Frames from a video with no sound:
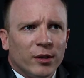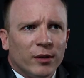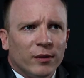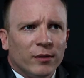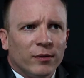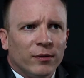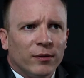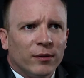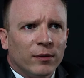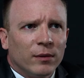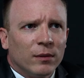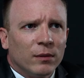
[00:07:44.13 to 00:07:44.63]

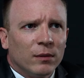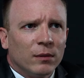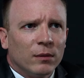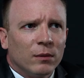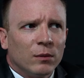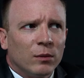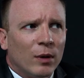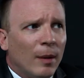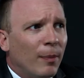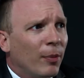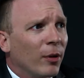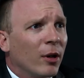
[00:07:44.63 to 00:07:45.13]
of
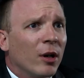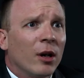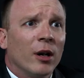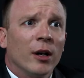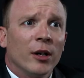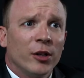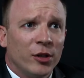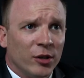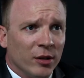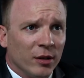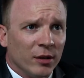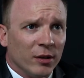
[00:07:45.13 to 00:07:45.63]

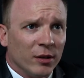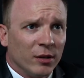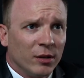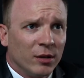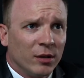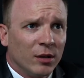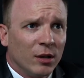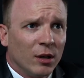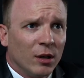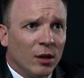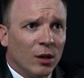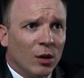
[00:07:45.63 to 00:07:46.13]

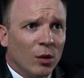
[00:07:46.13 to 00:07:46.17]
repercussions